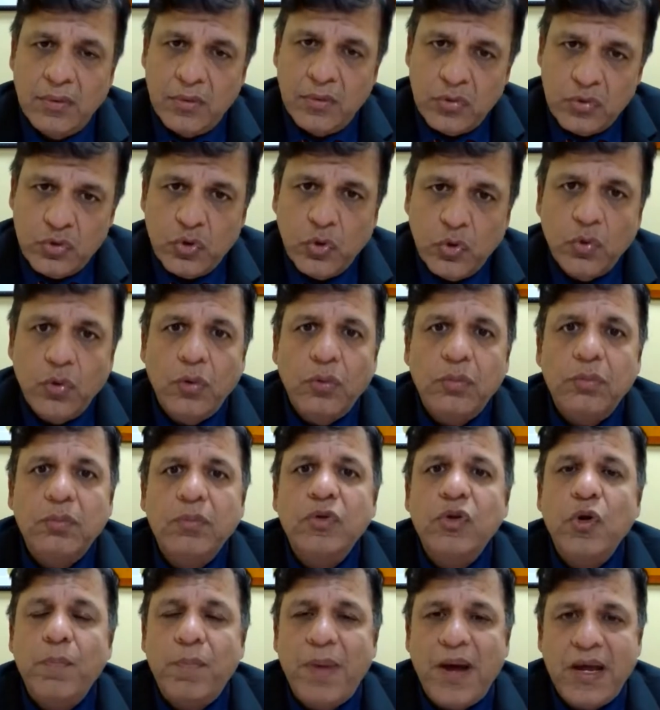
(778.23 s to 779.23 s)
So
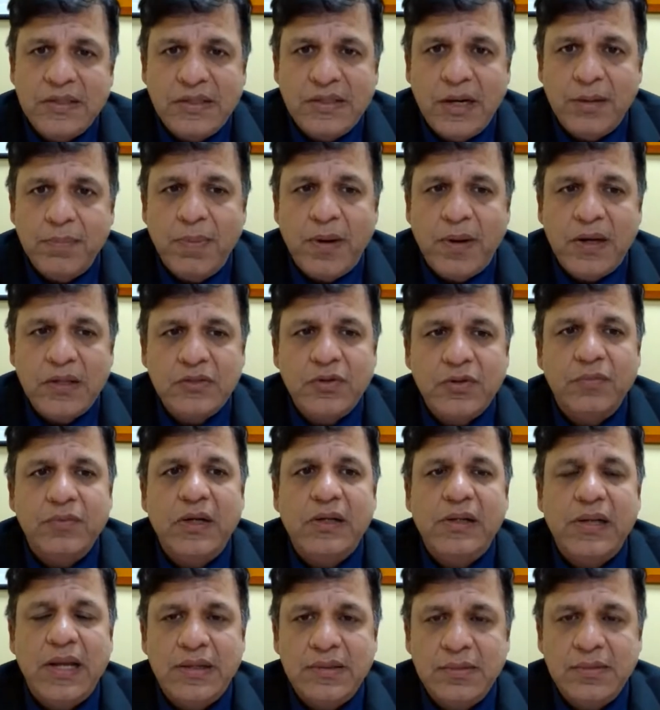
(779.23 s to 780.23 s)
you pass that part of
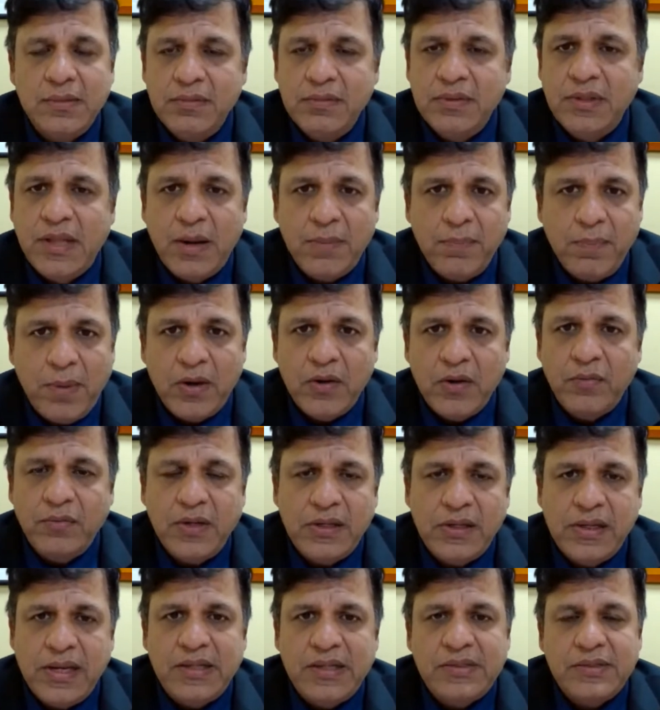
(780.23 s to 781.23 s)

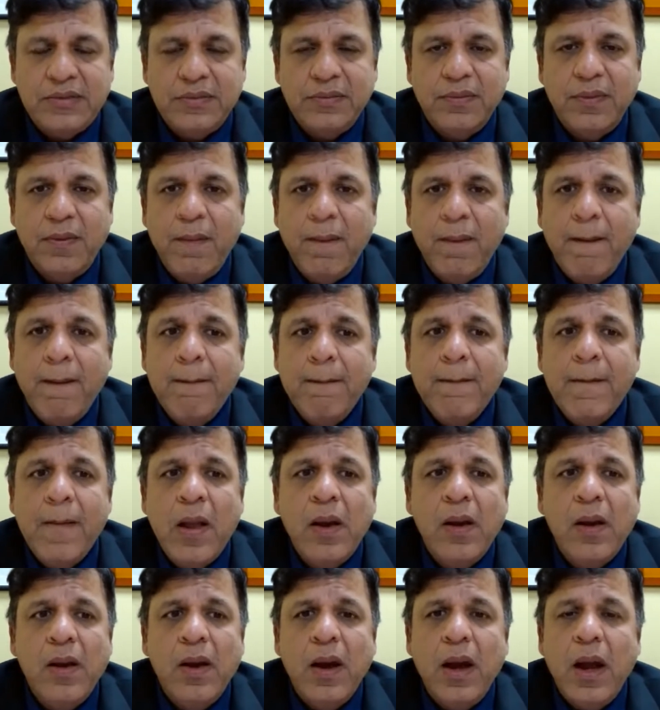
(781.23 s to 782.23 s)
the test.
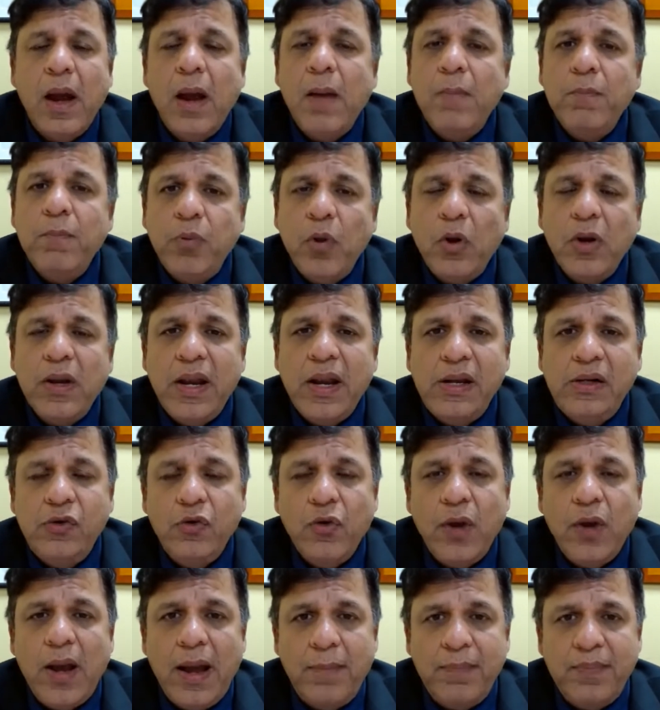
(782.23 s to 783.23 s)
Employer
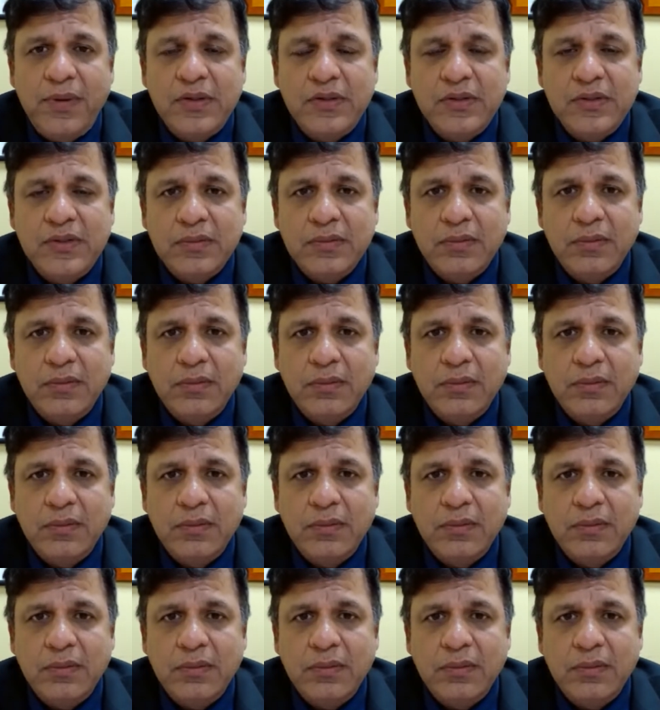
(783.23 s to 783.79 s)
interview happens.